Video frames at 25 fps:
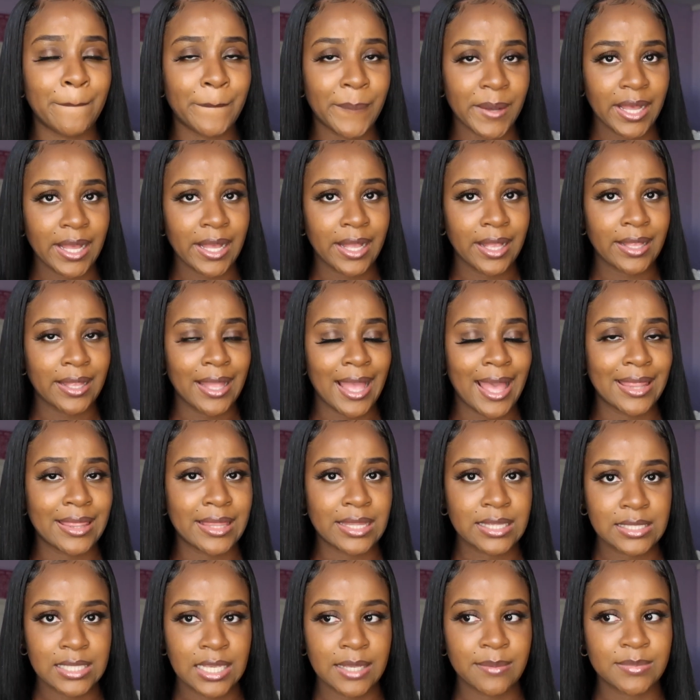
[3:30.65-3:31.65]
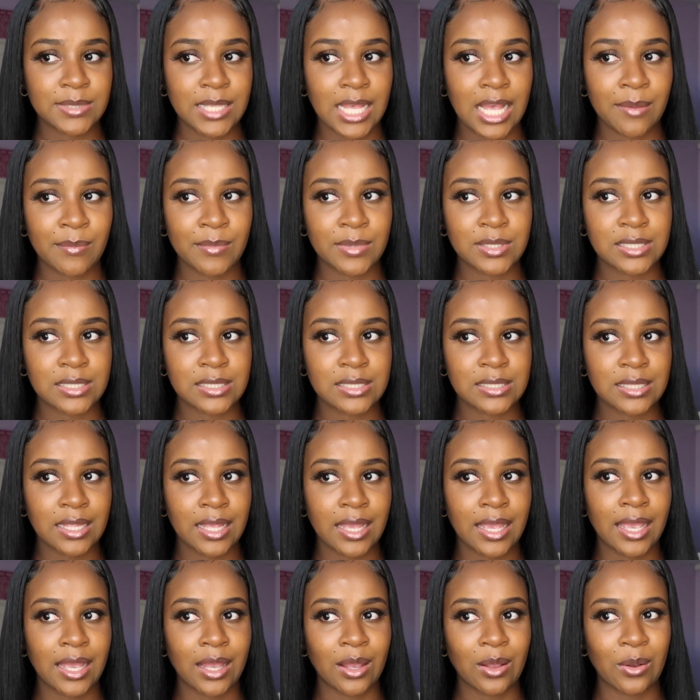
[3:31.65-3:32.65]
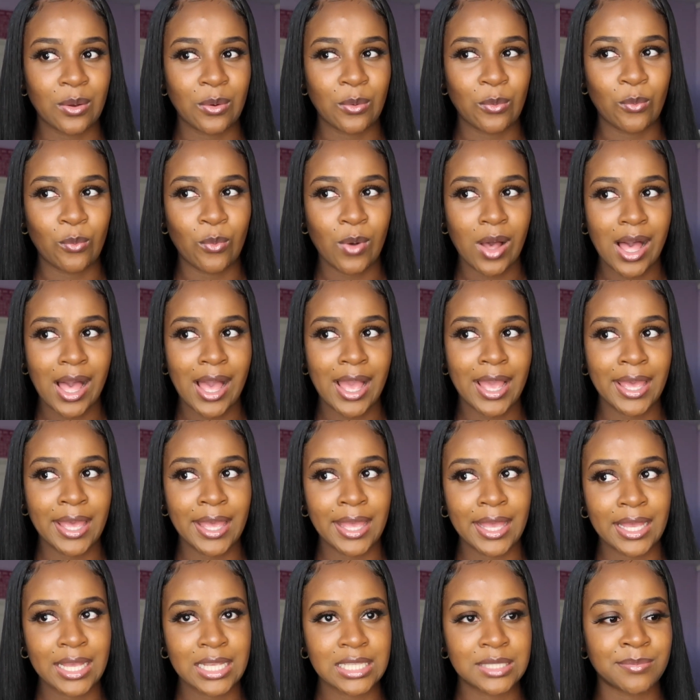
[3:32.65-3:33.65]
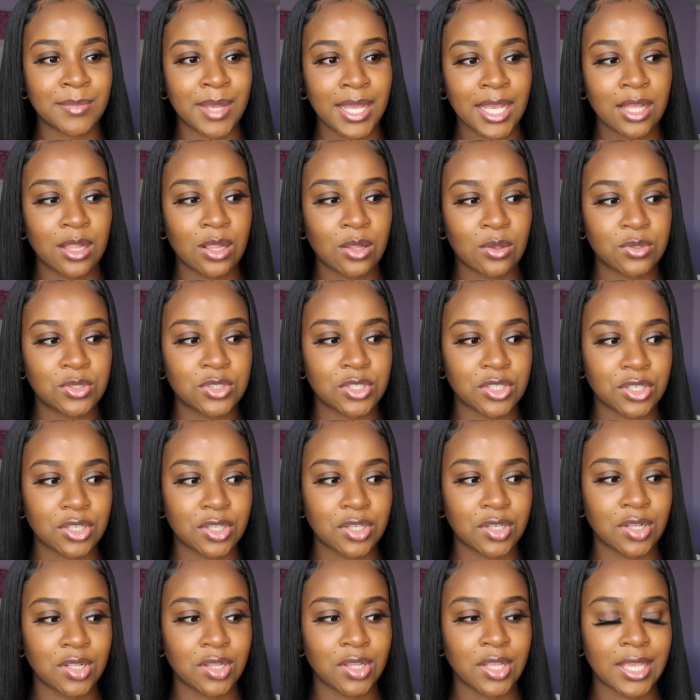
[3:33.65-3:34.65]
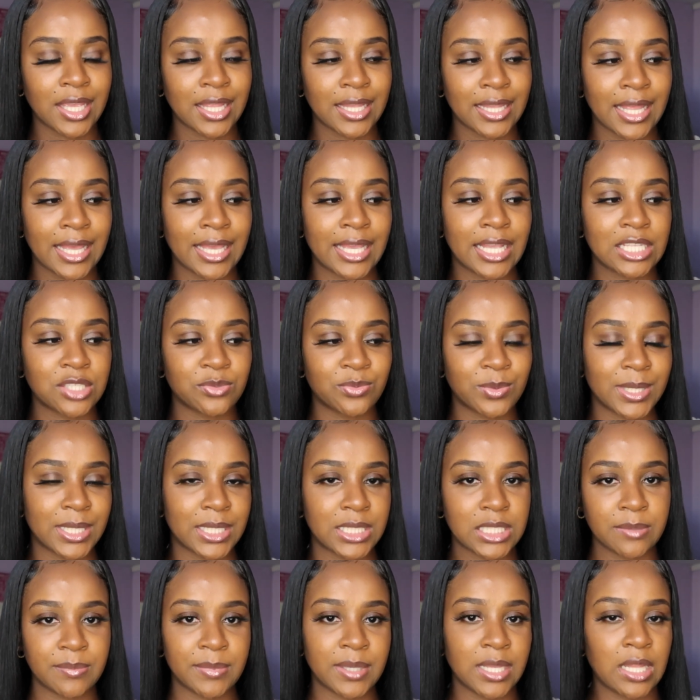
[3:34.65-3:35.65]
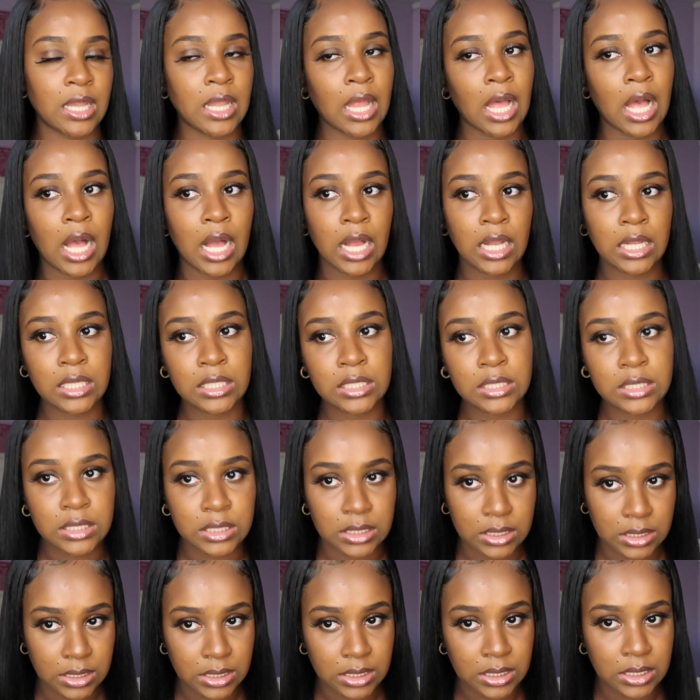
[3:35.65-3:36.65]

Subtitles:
but at the same time, it's just like, why is my closure looking like it's ready to be locked?